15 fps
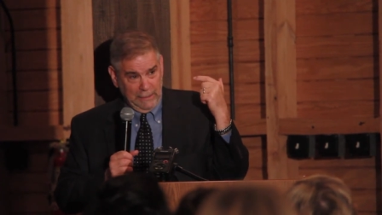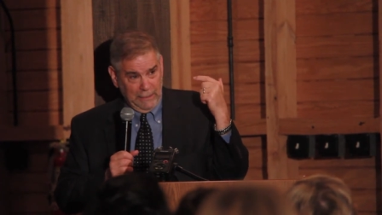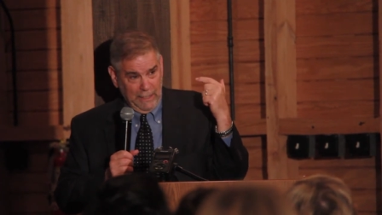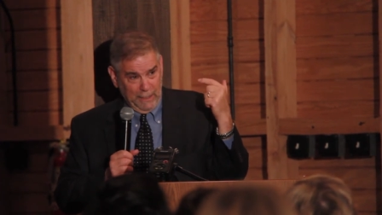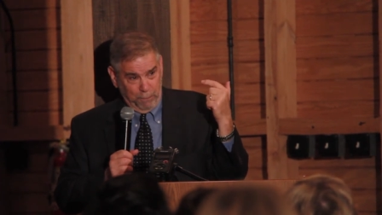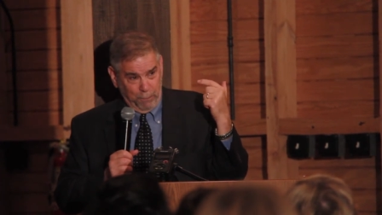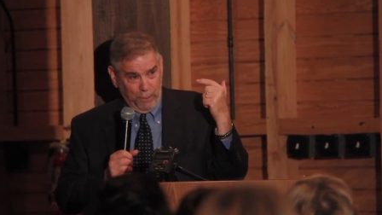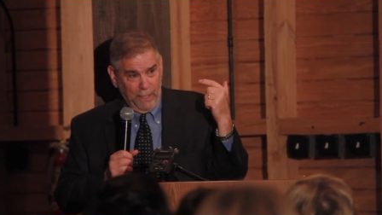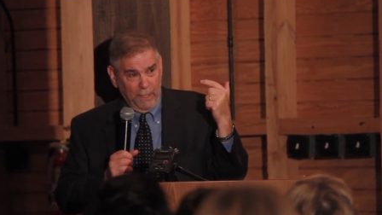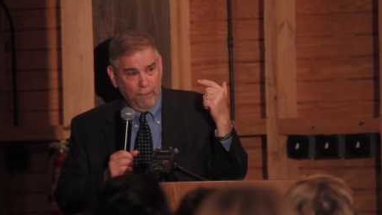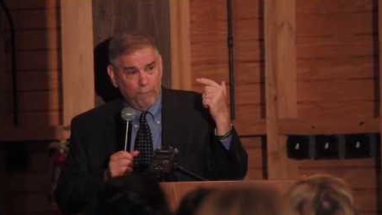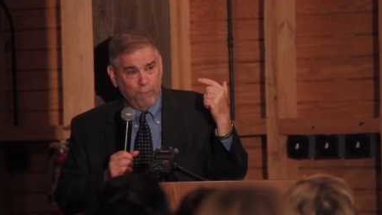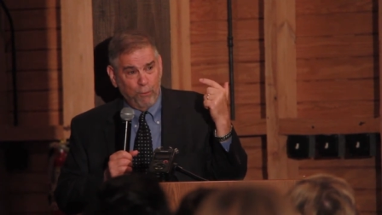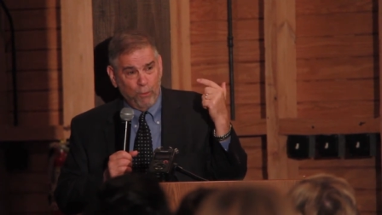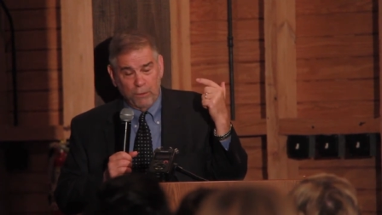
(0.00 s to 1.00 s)
get
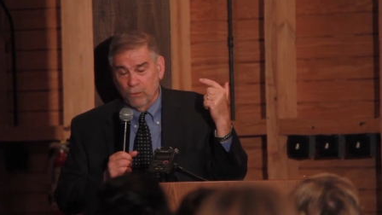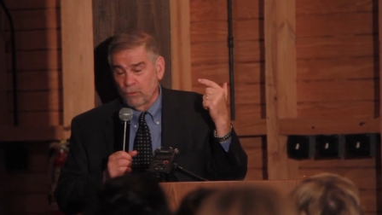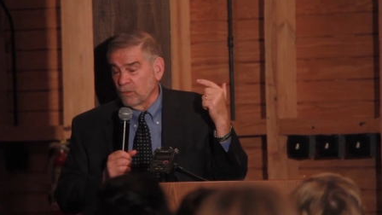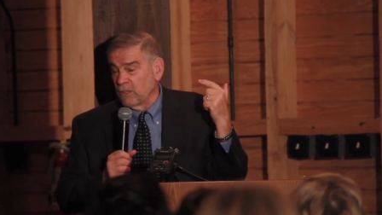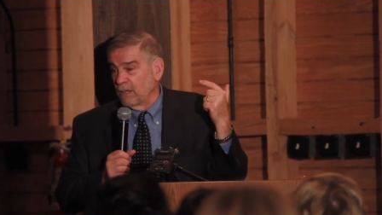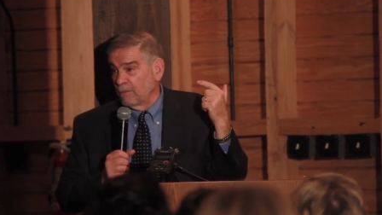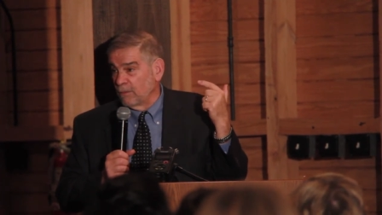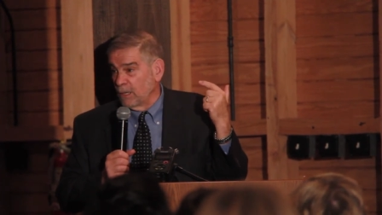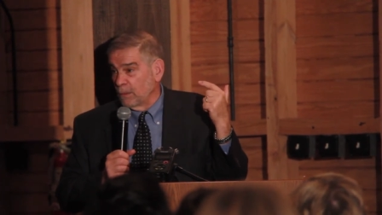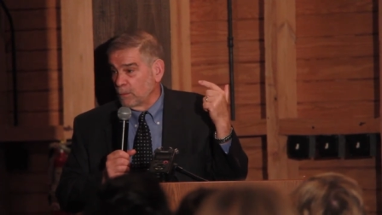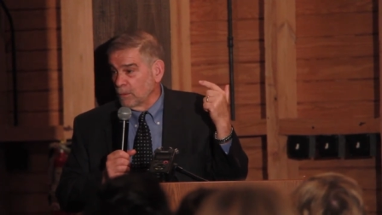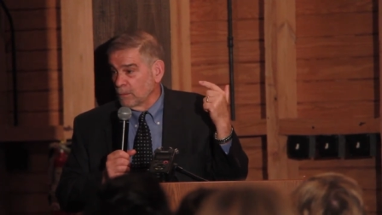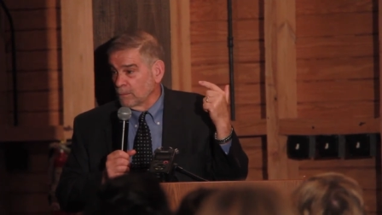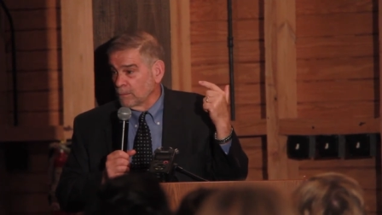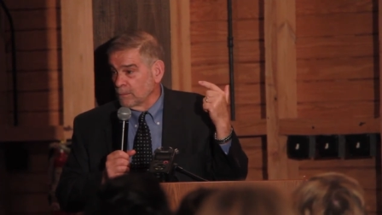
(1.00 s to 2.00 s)
paid for the slave
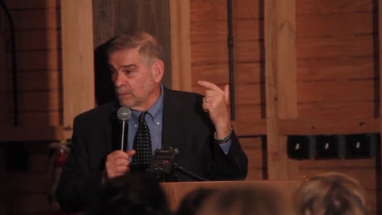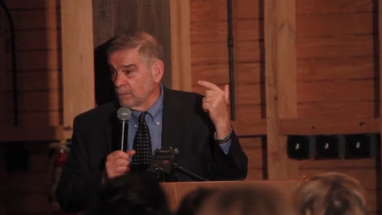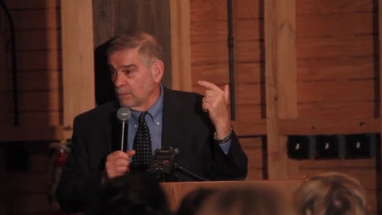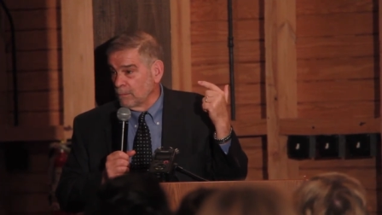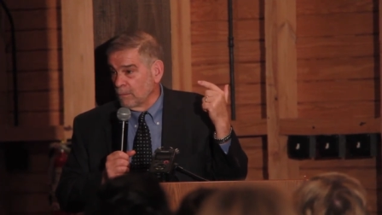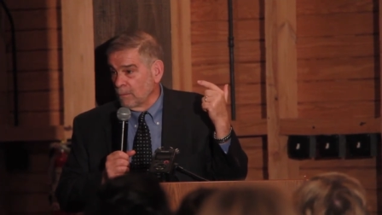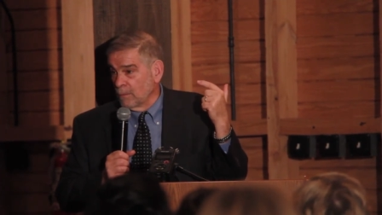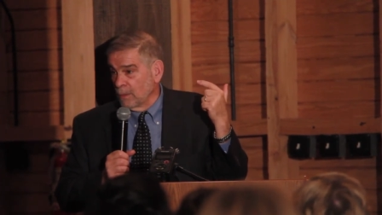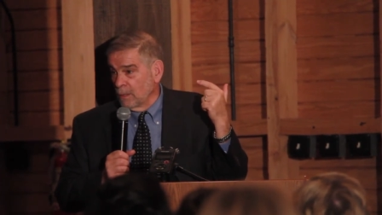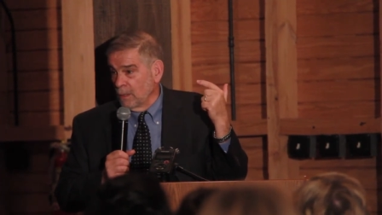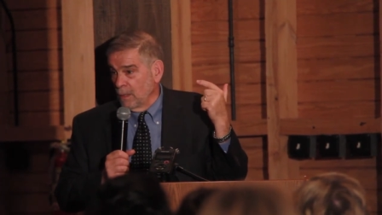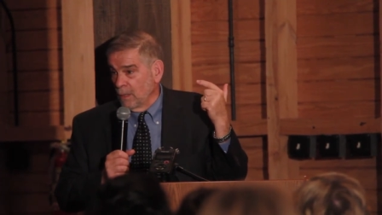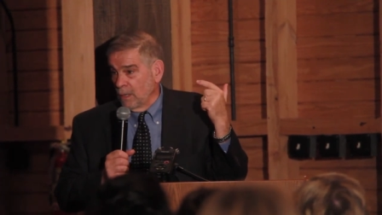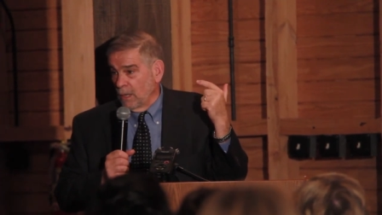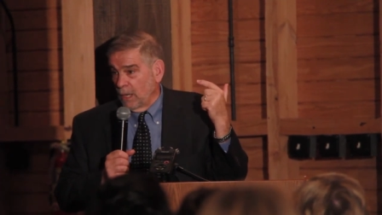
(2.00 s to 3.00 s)
labor,
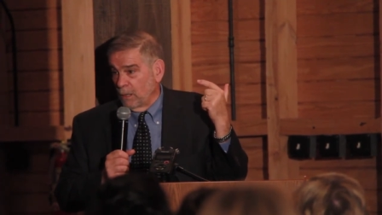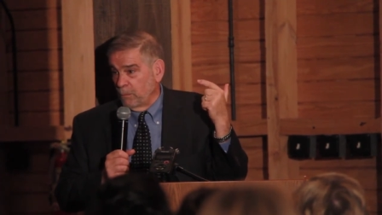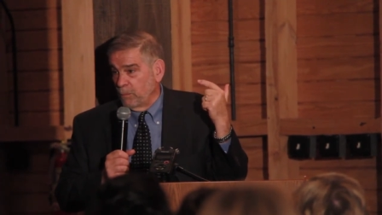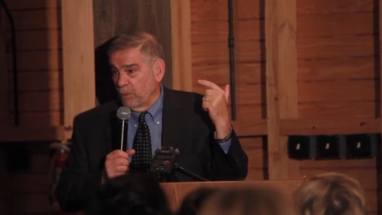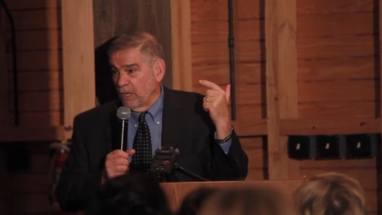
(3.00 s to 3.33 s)
and